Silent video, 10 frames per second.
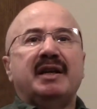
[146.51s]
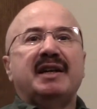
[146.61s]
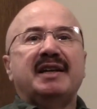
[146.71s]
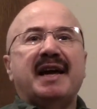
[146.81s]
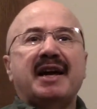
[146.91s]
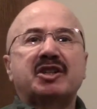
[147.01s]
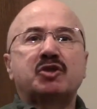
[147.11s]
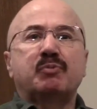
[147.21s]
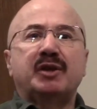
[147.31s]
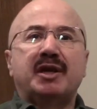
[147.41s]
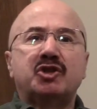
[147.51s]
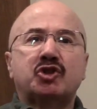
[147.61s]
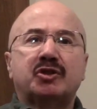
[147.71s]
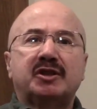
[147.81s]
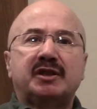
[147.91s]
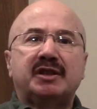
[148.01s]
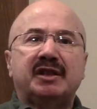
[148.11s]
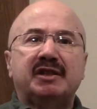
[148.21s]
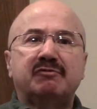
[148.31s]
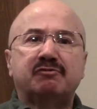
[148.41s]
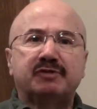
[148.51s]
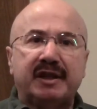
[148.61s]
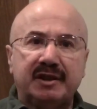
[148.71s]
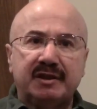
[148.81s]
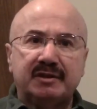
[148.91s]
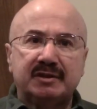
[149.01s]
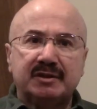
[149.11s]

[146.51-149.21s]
It exponentially inflated.